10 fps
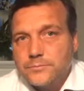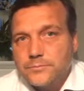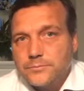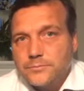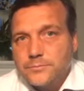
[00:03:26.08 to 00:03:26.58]

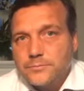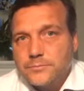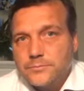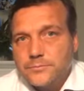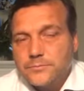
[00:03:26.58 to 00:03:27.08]

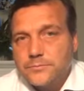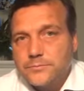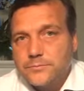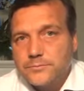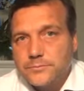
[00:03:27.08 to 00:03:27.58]

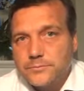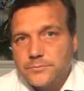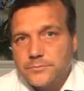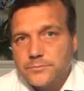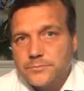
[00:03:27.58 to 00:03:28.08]

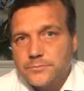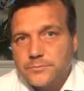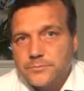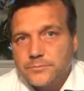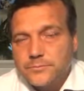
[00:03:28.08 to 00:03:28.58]

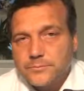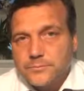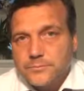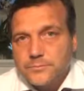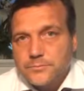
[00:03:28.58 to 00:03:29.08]

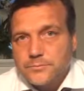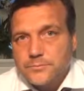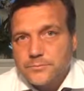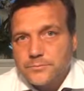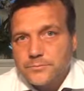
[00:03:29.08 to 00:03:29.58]

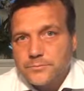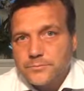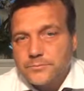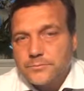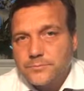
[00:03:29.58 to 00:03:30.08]

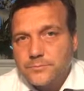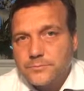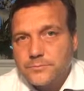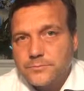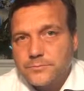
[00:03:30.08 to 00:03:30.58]

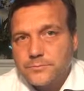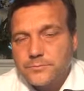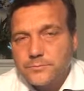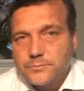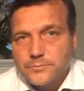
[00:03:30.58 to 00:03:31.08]

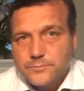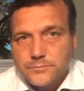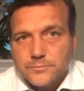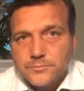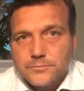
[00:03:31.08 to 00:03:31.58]

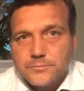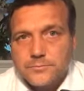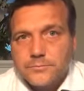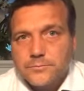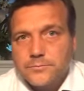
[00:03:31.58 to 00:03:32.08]

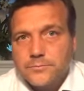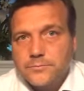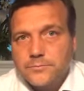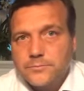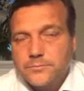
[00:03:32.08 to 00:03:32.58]

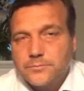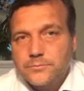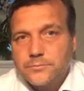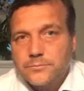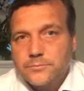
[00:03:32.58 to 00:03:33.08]

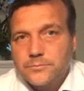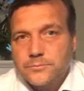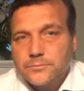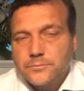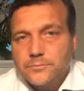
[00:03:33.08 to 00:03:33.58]

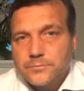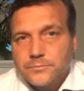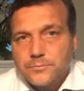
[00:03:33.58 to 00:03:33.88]
This person isn't speaking.